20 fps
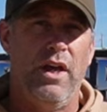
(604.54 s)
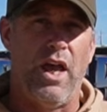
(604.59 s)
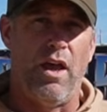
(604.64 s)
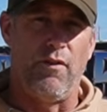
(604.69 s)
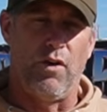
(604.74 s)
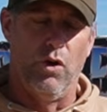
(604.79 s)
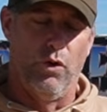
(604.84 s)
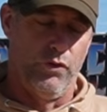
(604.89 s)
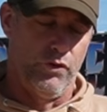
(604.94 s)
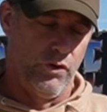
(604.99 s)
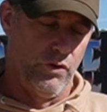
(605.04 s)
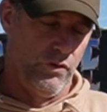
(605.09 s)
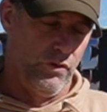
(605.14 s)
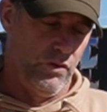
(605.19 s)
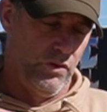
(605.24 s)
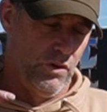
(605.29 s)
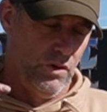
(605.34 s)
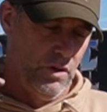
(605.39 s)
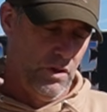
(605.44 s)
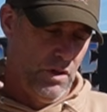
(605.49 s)
Havoc
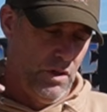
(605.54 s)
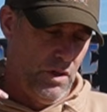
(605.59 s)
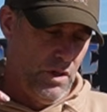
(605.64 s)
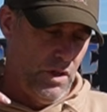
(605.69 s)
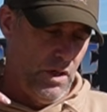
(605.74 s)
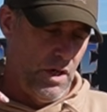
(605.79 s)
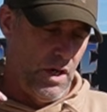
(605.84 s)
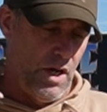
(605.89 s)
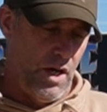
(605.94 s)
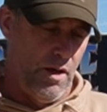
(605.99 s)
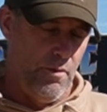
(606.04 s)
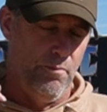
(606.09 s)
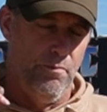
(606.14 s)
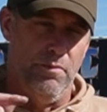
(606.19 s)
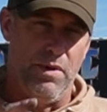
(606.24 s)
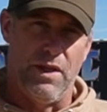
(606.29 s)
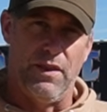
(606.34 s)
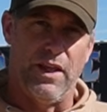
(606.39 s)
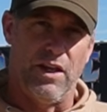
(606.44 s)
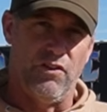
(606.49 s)
Holsters,
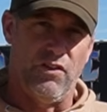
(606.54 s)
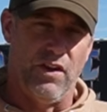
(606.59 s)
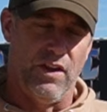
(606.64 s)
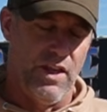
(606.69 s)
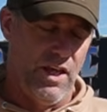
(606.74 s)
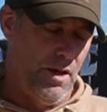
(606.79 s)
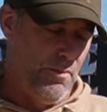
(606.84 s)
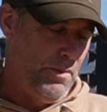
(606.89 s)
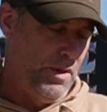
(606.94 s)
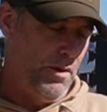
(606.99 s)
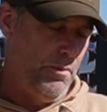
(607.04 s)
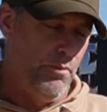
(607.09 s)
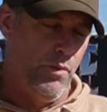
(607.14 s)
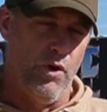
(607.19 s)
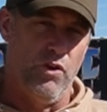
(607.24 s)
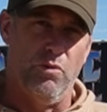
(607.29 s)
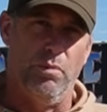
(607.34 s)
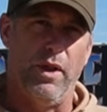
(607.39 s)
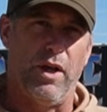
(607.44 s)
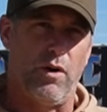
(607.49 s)
big thanks to them.
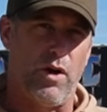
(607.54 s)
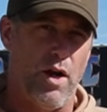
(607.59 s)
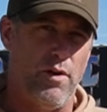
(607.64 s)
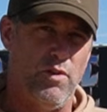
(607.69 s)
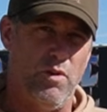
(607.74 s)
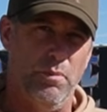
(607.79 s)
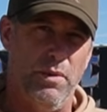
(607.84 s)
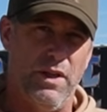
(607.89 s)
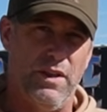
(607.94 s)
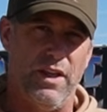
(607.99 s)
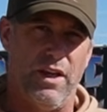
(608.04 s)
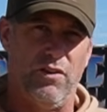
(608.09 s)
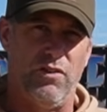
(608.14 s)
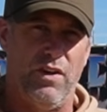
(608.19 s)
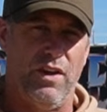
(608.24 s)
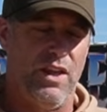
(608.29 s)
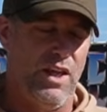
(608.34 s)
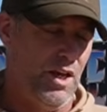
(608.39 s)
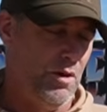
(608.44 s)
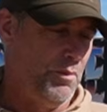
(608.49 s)
Boise Black Rifle, big thanks
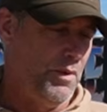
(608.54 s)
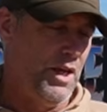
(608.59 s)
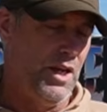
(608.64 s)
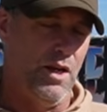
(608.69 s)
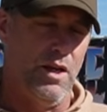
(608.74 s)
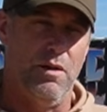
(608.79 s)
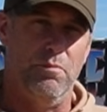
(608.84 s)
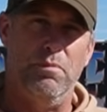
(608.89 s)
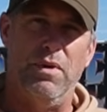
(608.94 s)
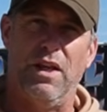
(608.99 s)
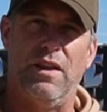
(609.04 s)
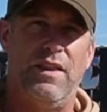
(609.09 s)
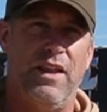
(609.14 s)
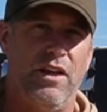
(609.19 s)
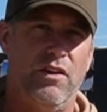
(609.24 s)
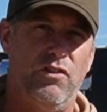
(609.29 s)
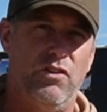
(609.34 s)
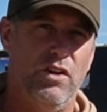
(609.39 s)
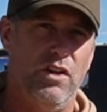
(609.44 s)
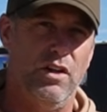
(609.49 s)
to them. And big
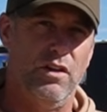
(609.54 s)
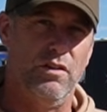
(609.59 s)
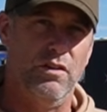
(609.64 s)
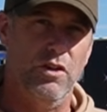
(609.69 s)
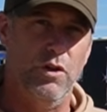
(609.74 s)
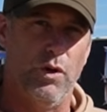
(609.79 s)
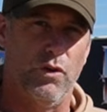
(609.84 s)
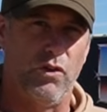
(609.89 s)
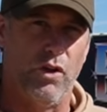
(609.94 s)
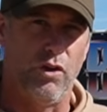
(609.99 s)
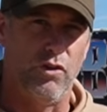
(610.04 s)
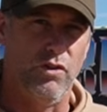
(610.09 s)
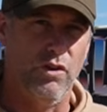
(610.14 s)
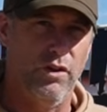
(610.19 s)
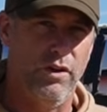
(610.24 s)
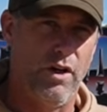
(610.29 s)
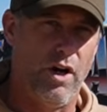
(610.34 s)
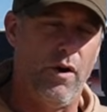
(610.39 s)
thanks to US Law Shield.